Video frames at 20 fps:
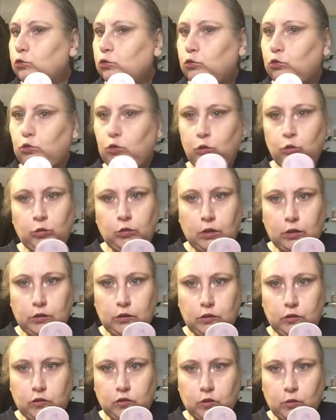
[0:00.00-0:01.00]
Do not
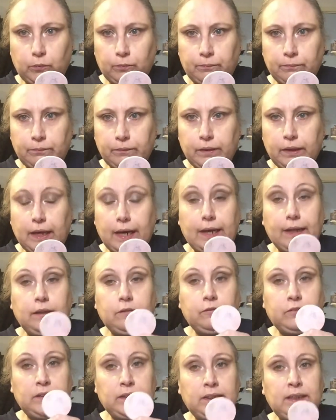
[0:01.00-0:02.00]
use them. And
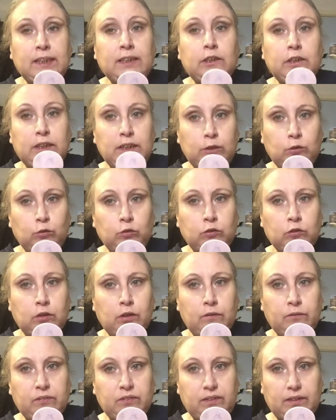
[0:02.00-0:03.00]
if you need legal
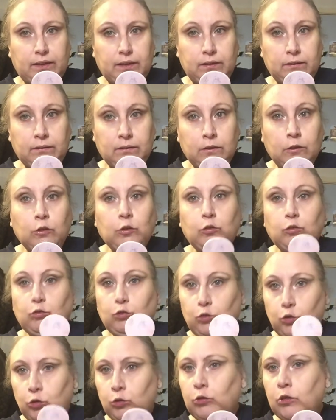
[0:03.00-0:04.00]
services,
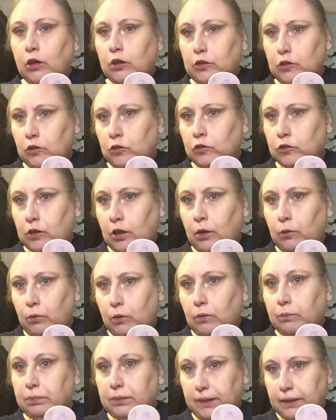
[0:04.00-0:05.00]
do not use
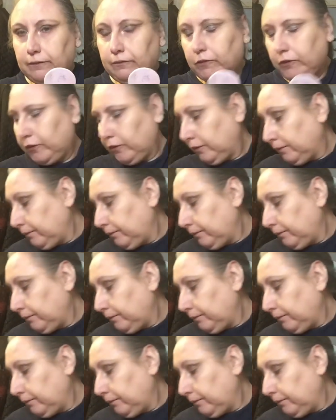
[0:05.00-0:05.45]
Co-op either.